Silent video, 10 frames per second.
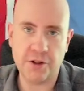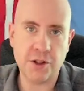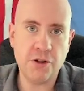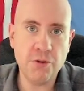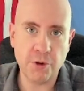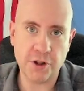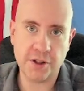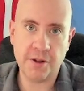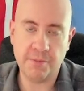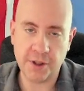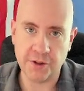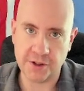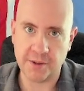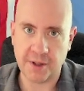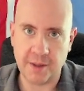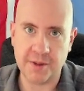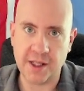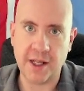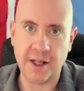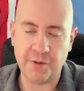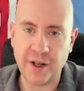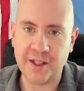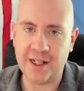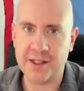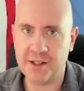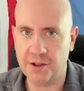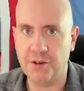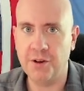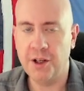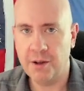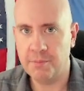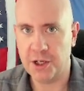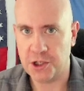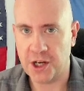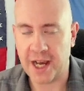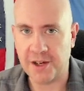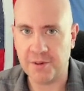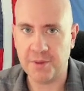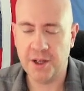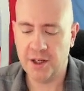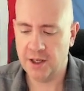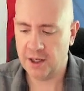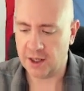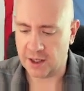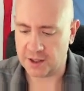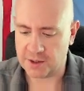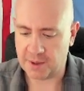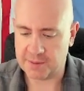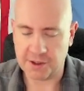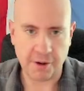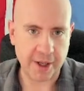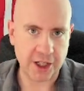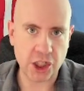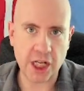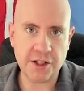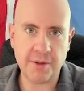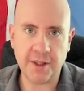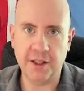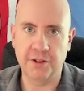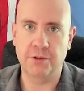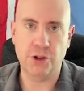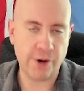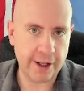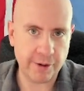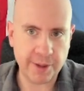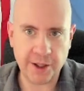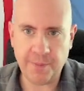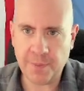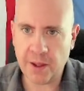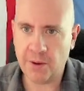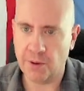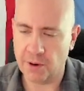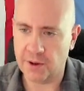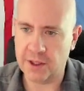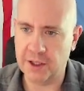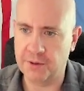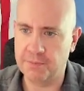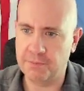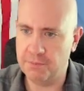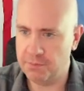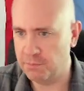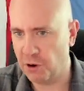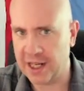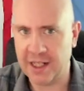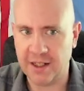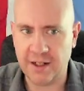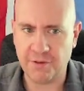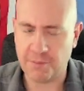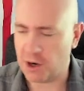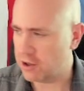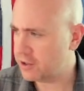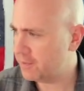numerous bills sometimes that affect a single budget item. Sometimes they'll go back and change something. They'll do a trailer bill, or they'll break it into different parts.